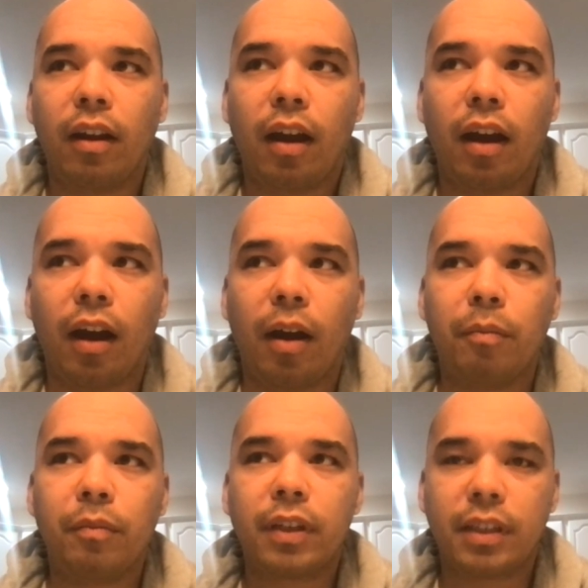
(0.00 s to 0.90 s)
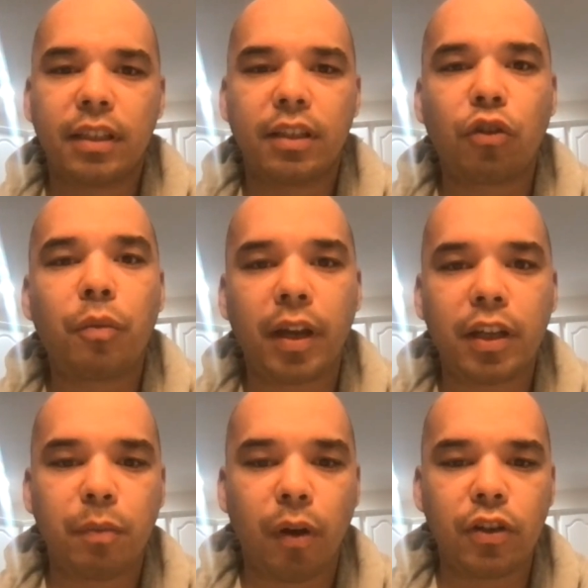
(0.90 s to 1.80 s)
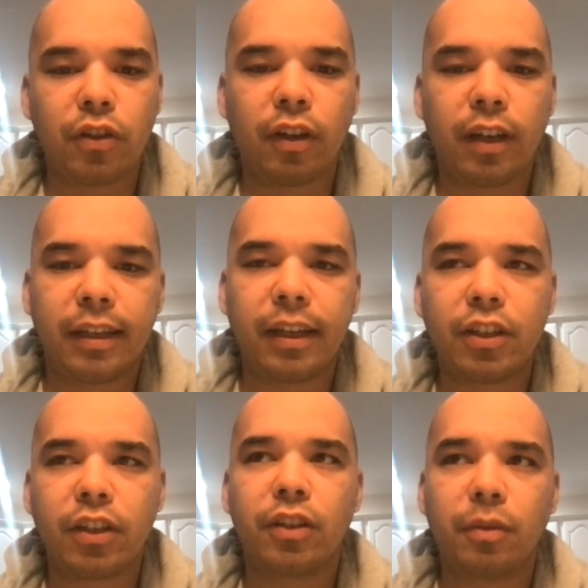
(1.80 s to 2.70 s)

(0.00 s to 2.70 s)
Because he's a tremendous puncher in addition